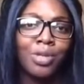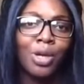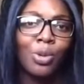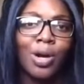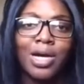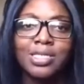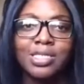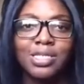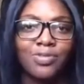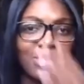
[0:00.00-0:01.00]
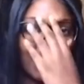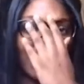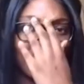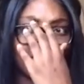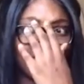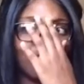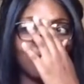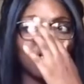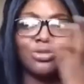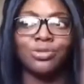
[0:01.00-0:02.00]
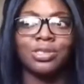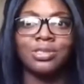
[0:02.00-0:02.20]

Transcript: like, why is he even like that? And you already knew